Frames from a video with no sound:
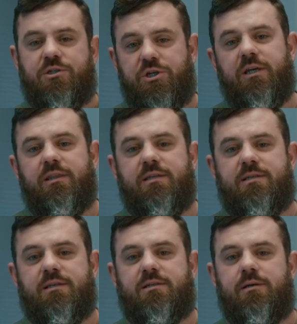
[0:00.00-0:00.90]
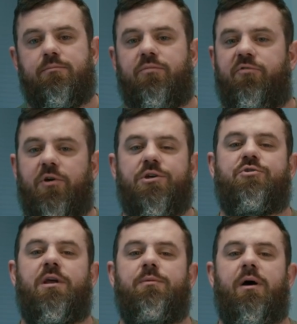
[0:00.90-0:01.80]
cheat the system,
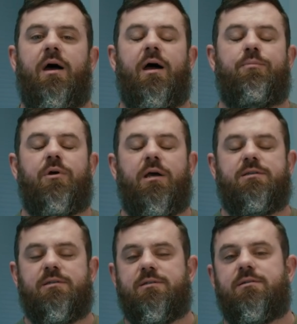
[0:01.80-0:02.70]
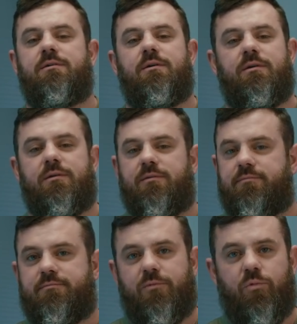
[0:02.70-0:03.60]
frustrated by high prices?
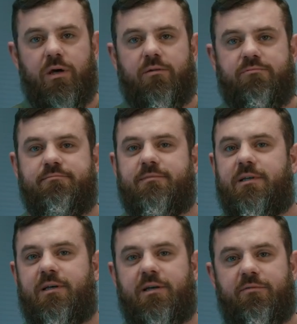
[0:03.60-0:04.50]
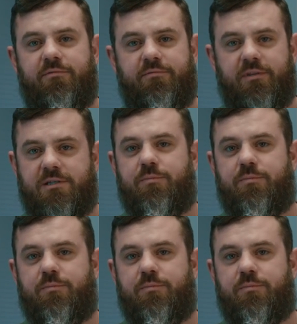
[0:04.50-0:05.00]
Well, if this